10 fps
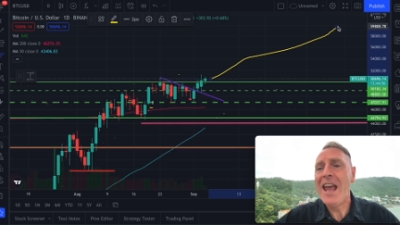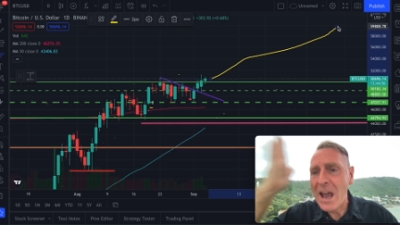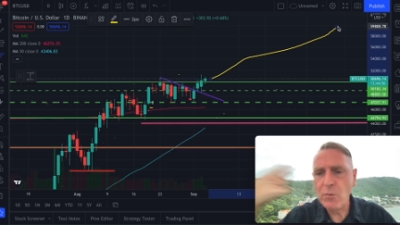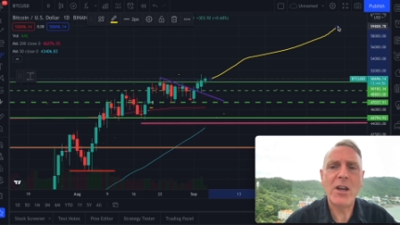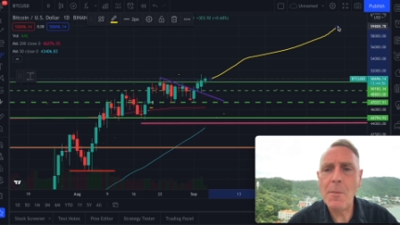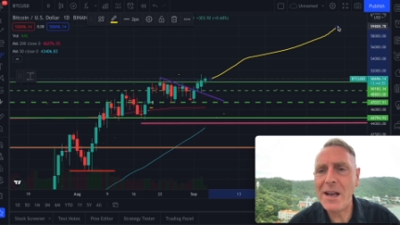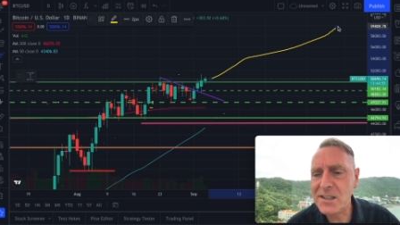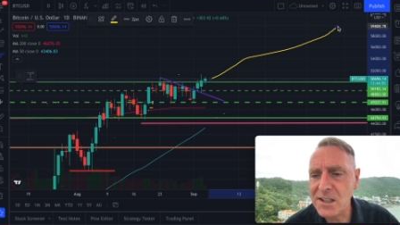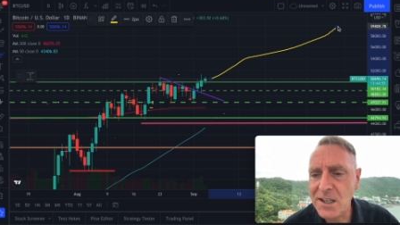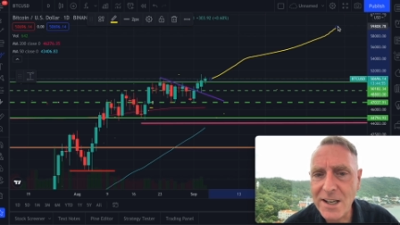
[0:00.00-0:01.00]
We could be at
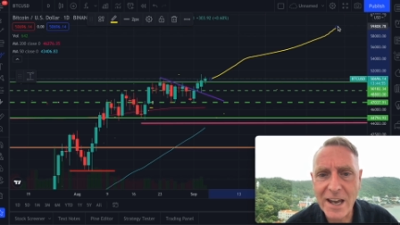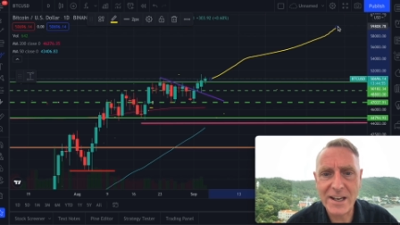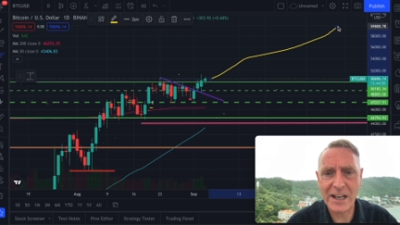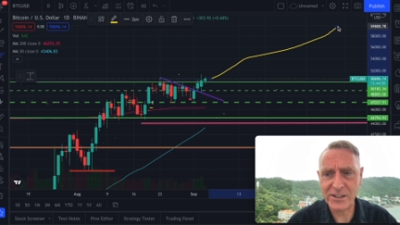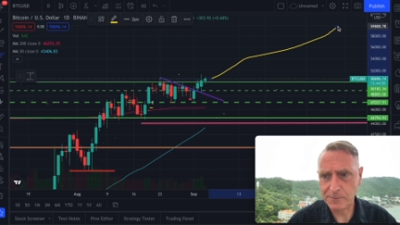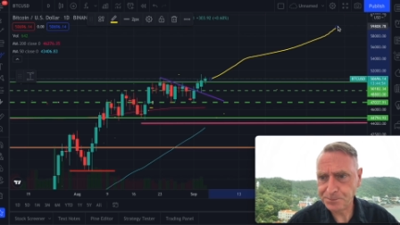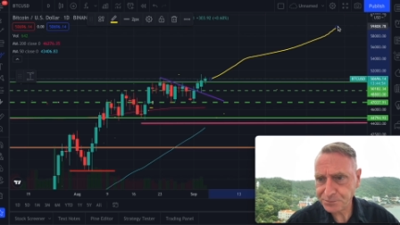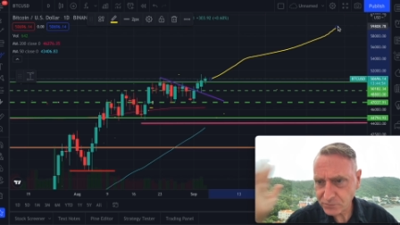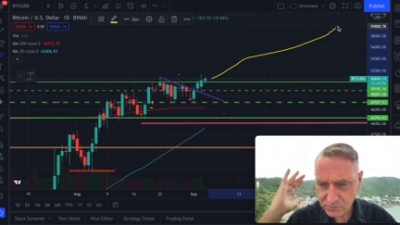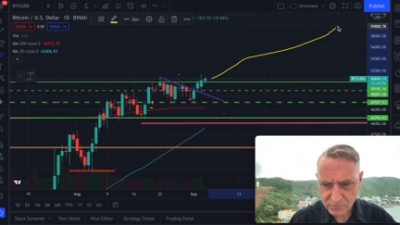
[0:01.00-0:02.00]
60K, guys,
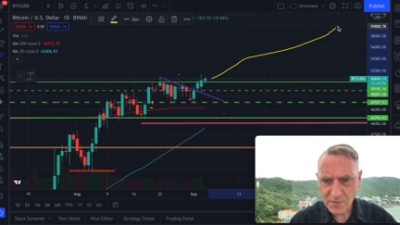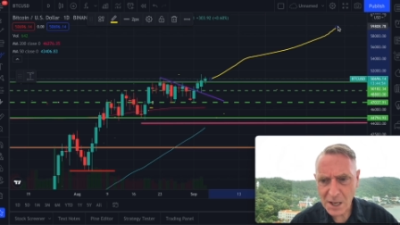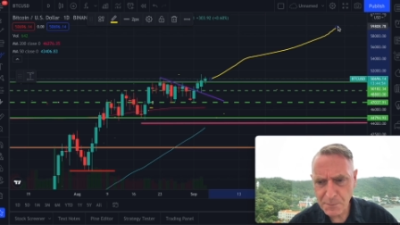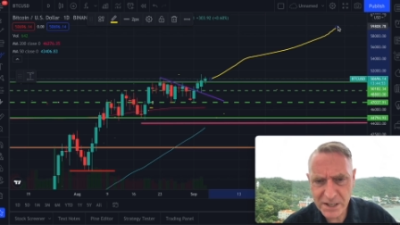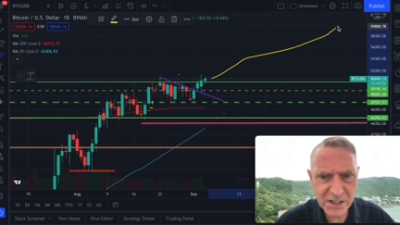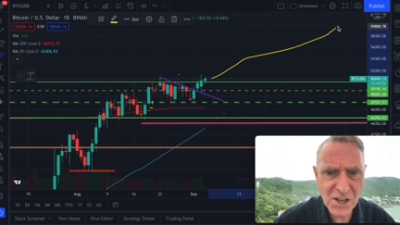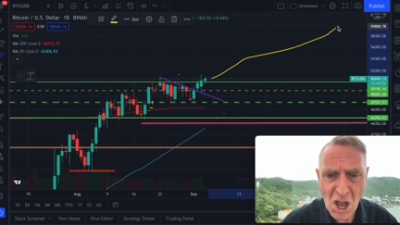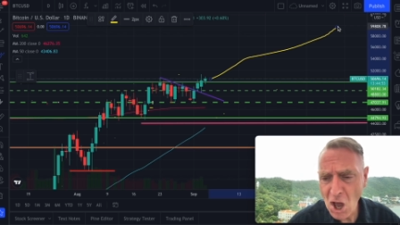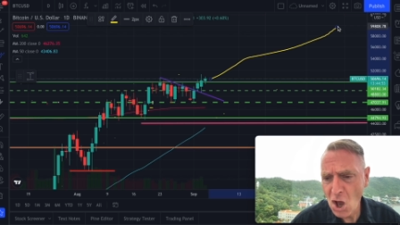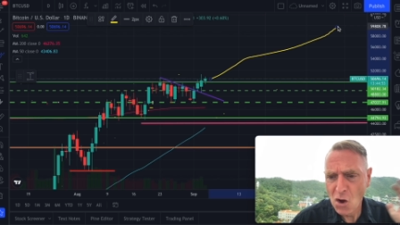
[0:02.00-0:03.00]
because
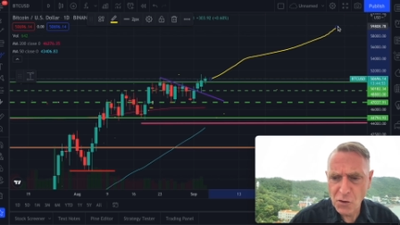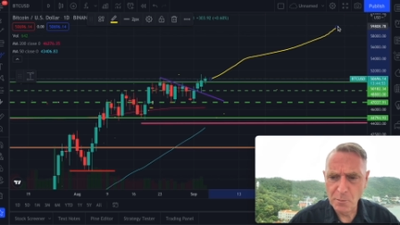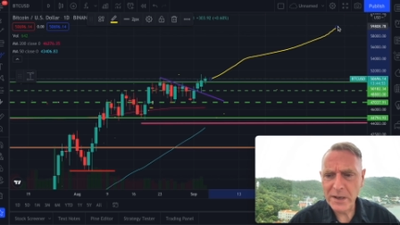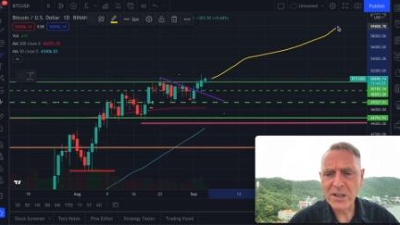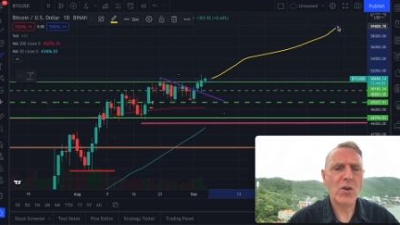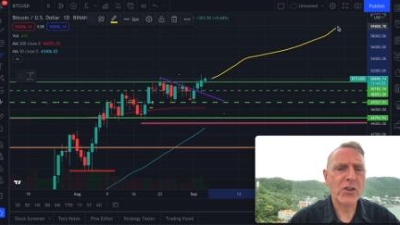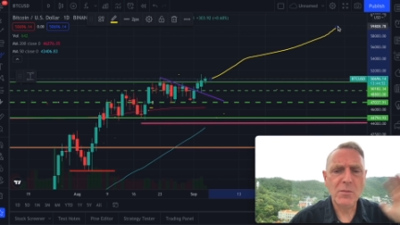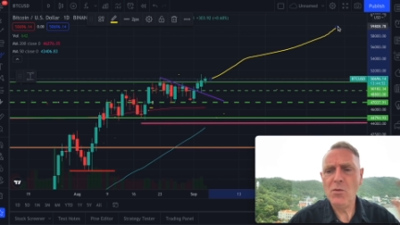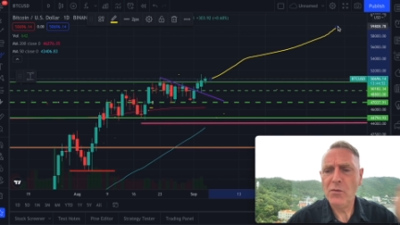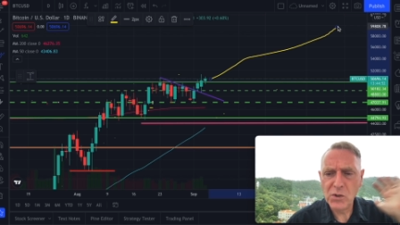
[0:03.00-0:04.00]
for Bitcoin to
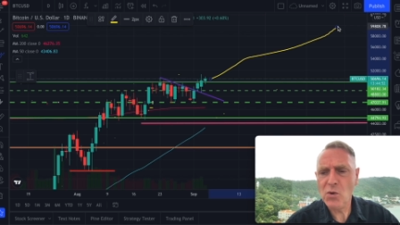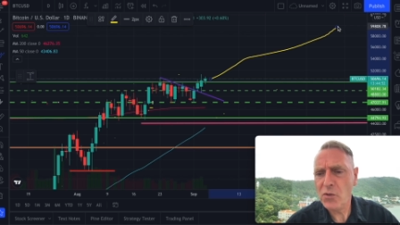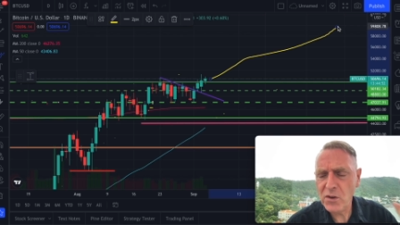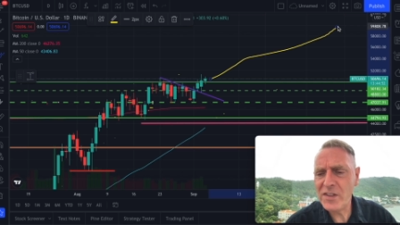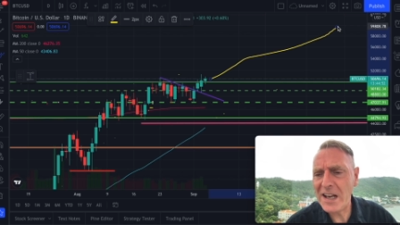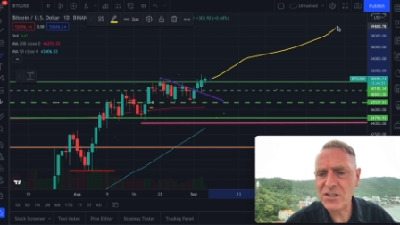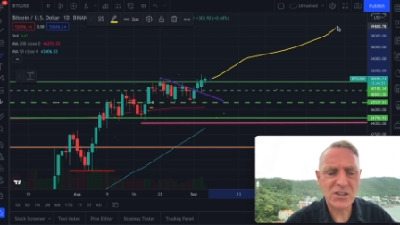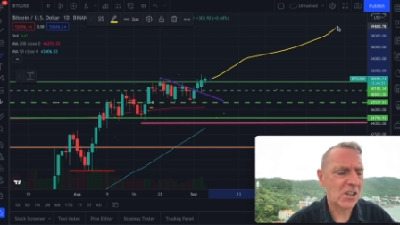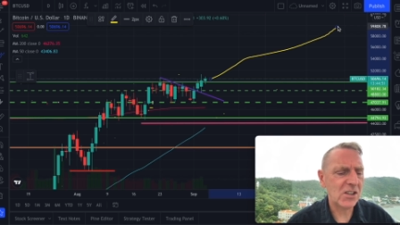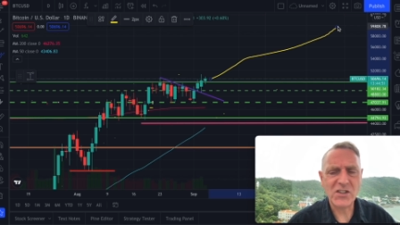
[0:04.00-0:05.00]
move $2,000 or
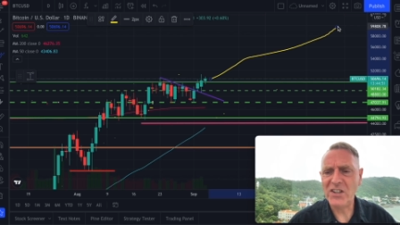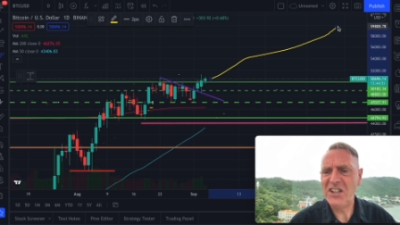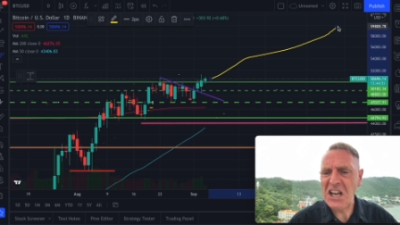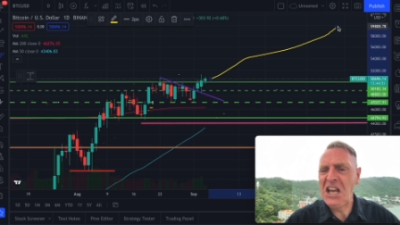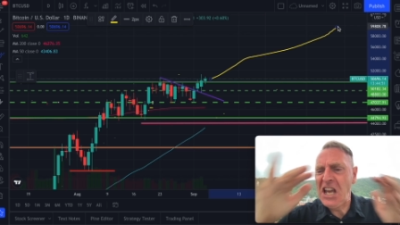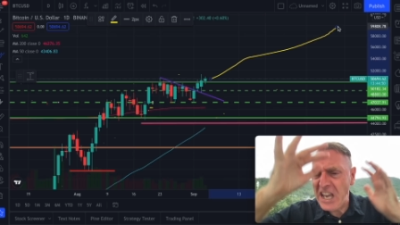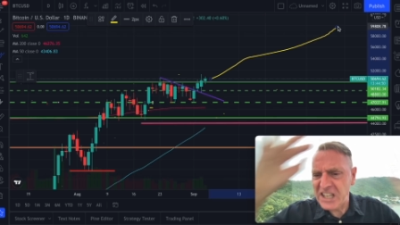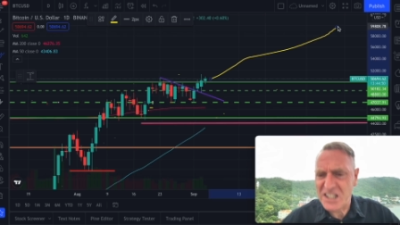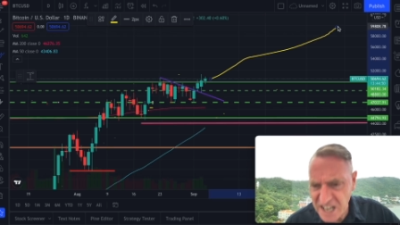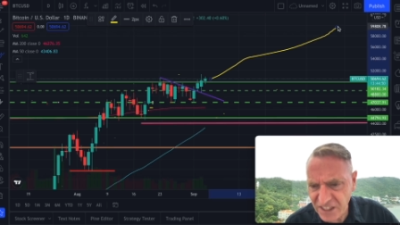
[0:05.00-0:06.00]
$3,000 in a day
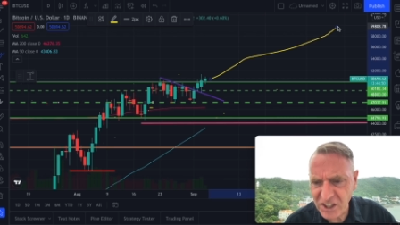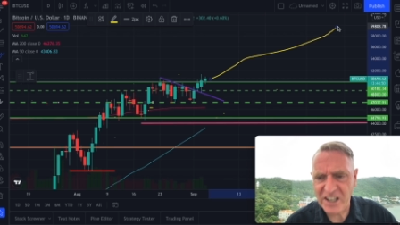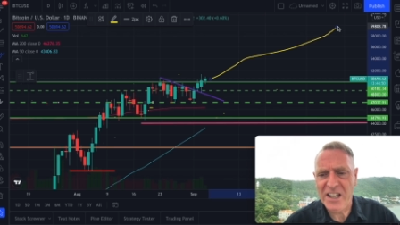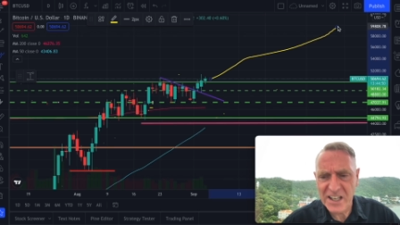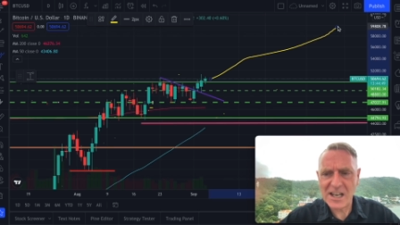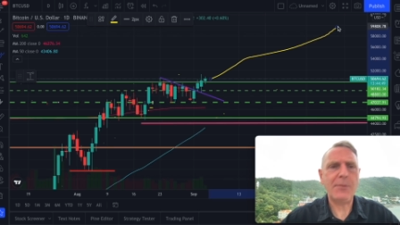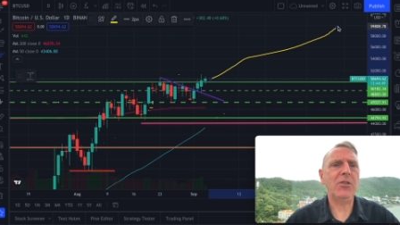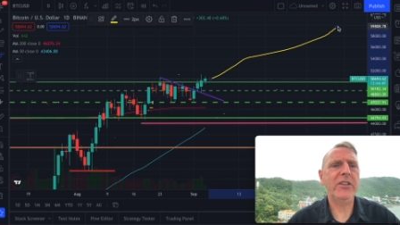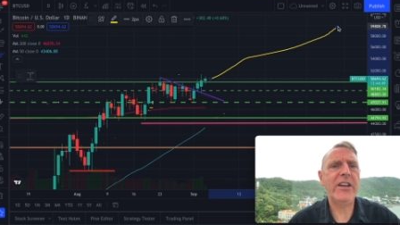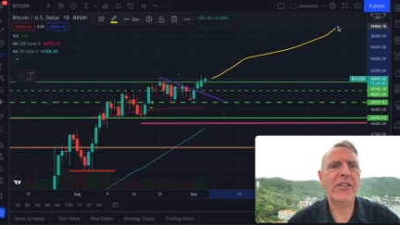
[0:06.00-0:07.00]
is nothing. It's
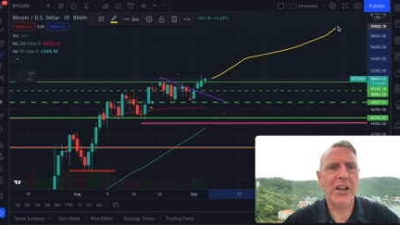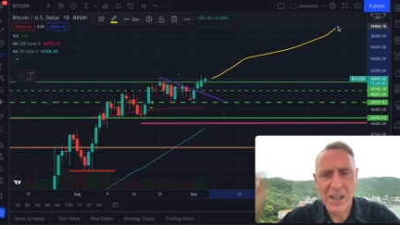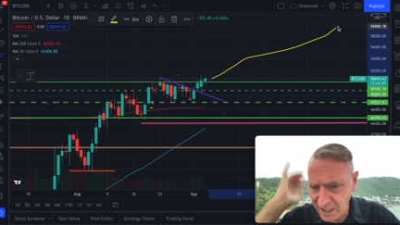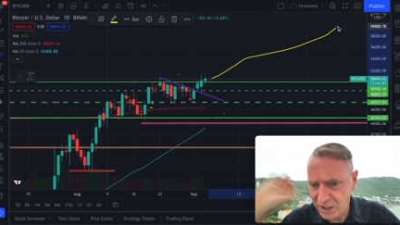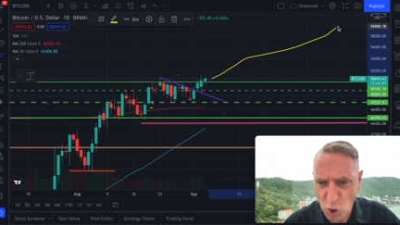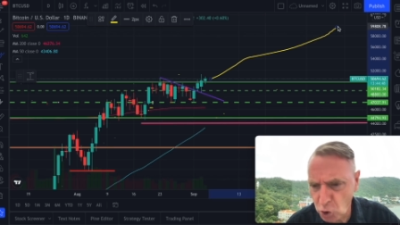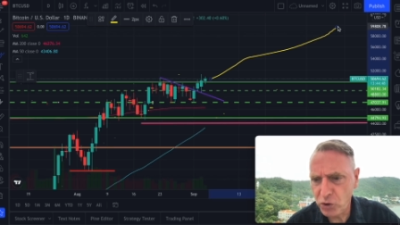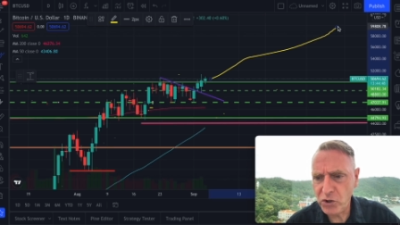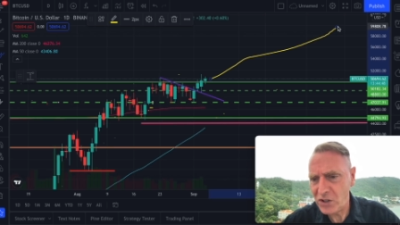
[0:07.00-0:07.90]
absolutely nothing. Cool news.